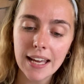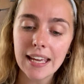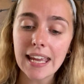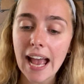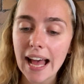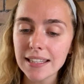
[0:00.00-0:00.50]

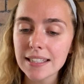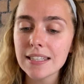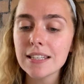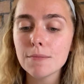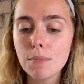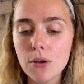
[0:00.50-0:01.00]
He
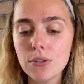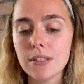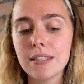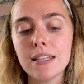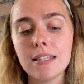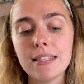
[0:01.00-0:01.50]
answers
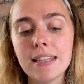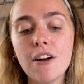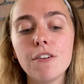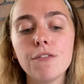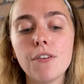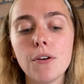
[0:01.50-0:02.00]
Moses'
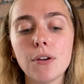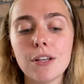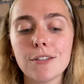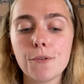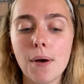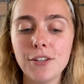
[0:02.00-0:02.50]

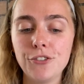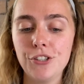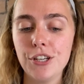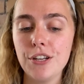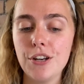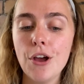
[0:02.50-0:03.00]
self-focused
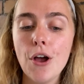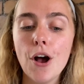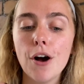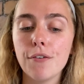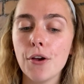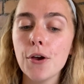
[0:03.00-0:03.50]
question
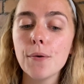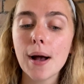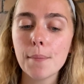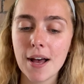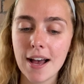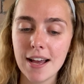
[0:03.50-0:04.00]
of who
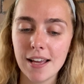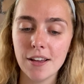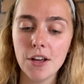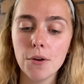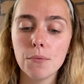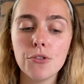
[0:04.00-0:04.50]
am I
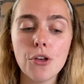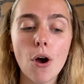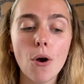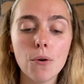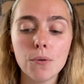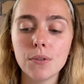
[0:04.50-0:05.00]
with
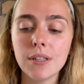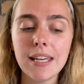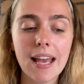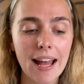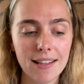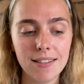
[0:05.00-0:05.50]
the
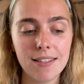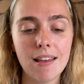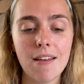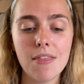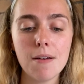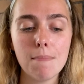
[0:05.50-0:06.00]
only
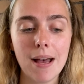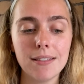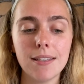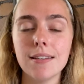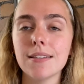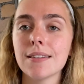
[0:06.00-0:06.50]
answer that
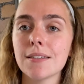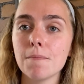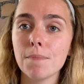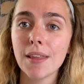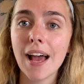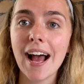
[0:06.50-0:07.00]
matters,
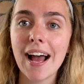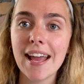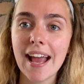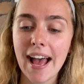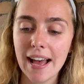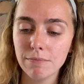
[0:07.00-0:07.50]

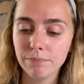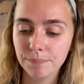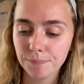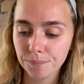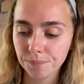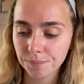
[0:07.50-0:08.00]
I am.